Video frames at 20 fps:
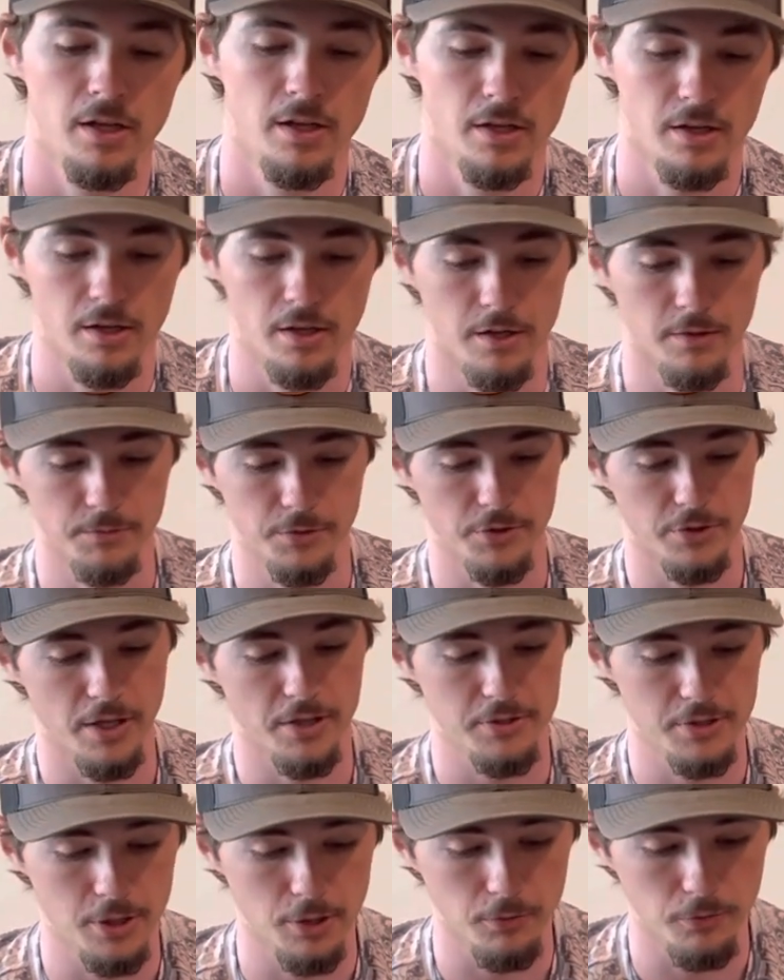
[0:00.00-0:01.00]
So that's
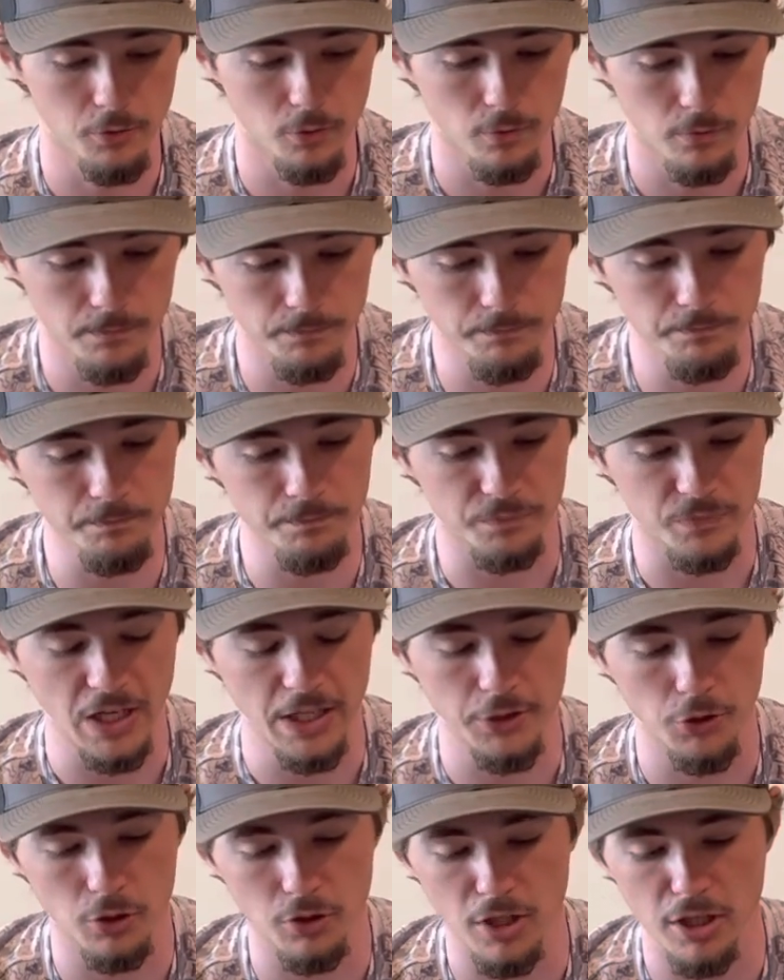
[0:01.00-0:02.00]
helpful. I
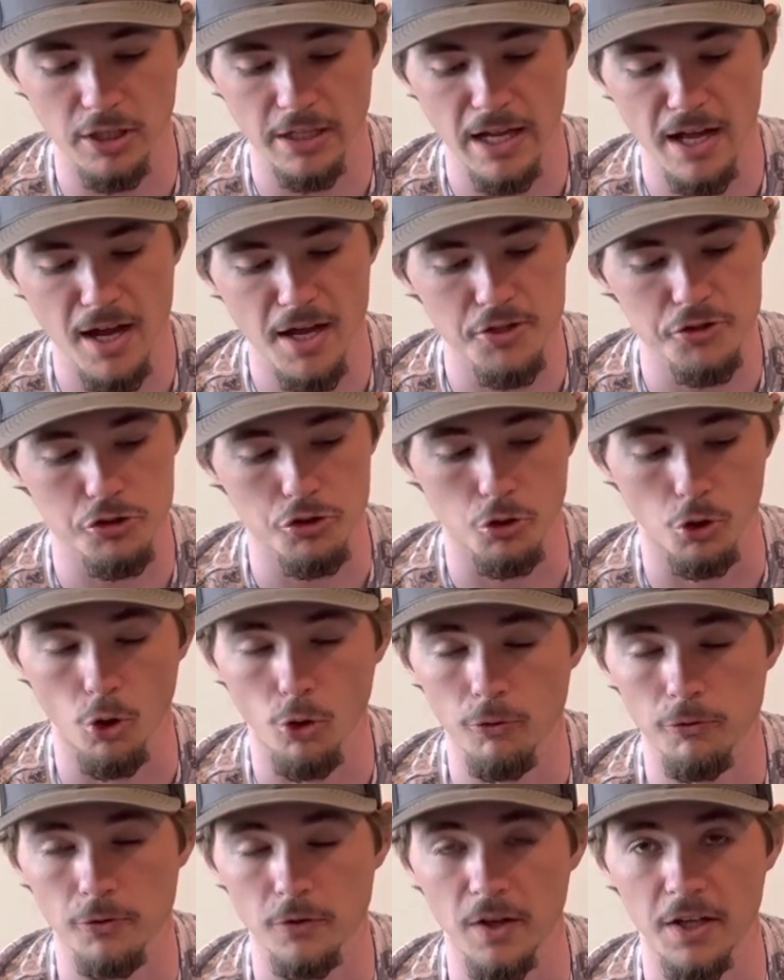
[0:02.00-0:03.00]
know a lot of guys troll
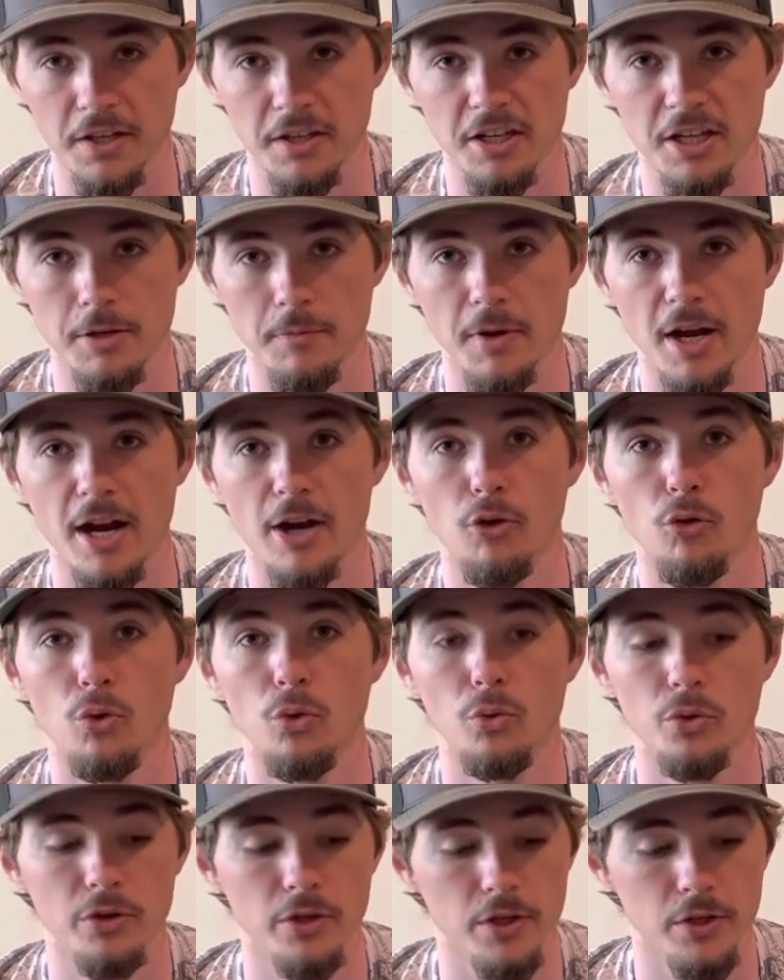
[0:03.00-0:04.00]
for like king mackerel
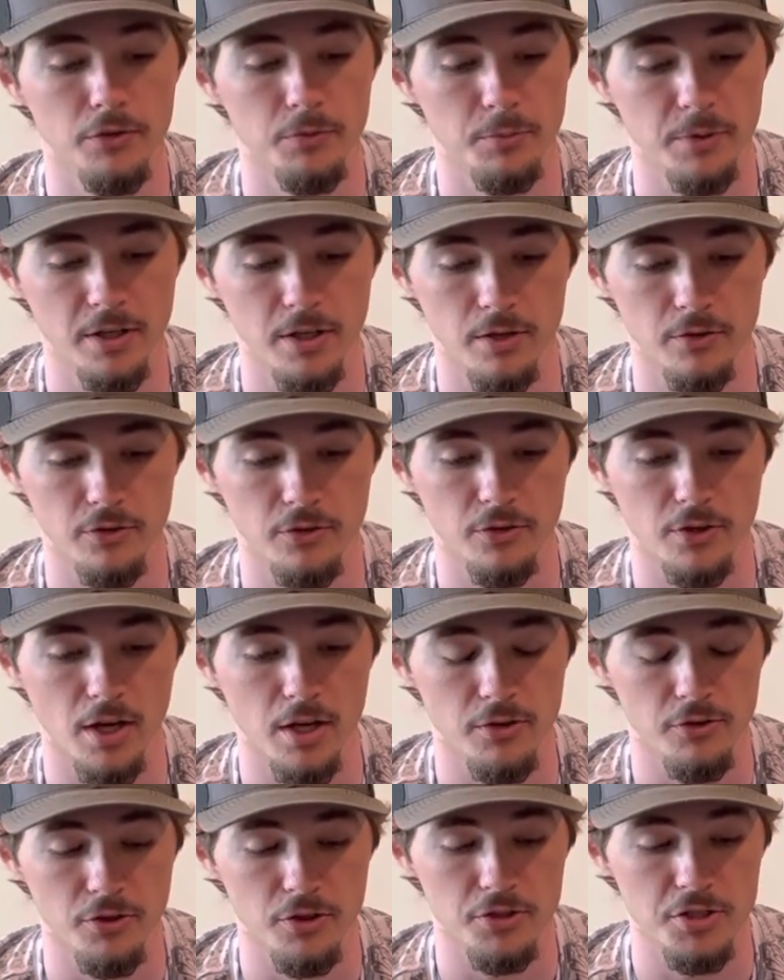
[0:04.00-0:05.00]
with this because it's got
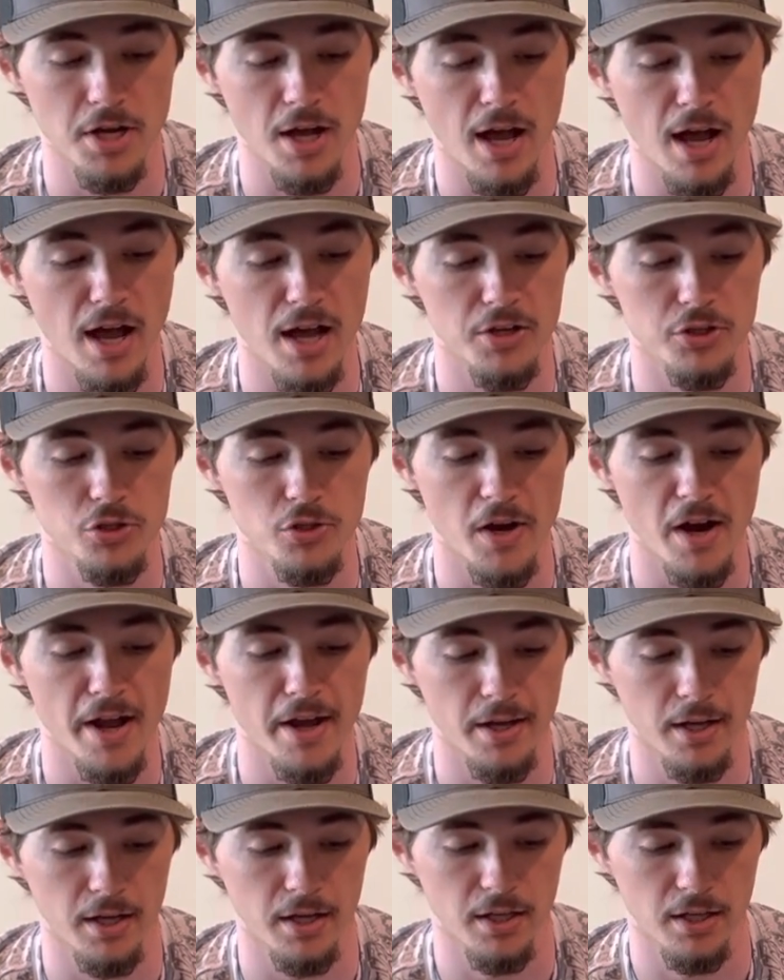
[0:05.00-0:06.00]
such a high
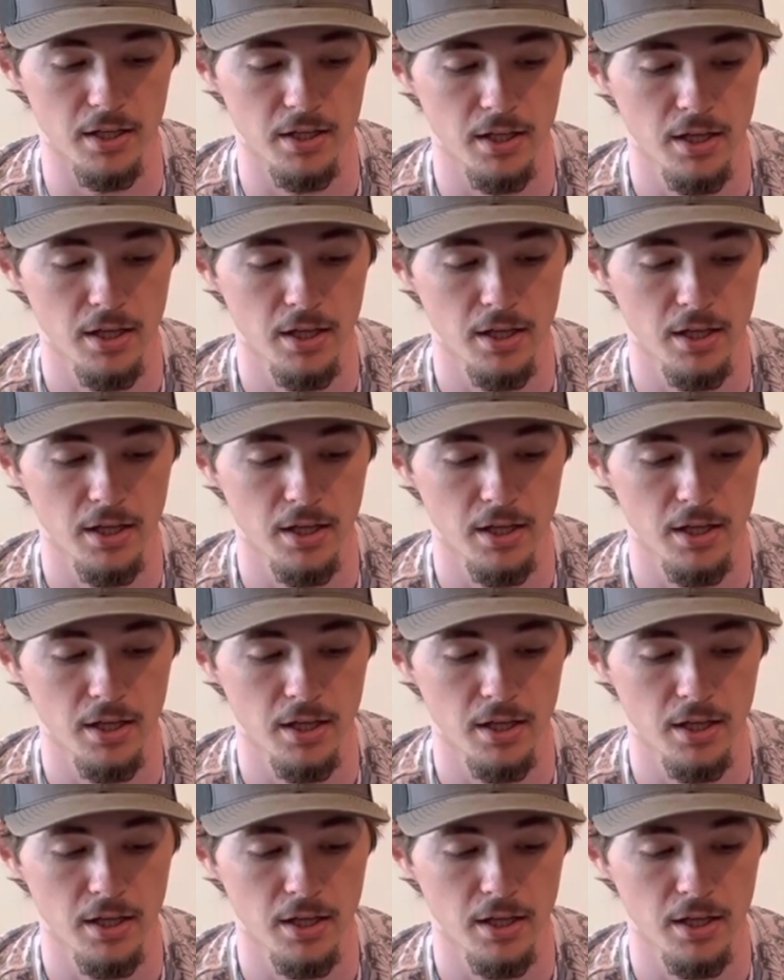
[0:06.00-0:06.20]
drag in it.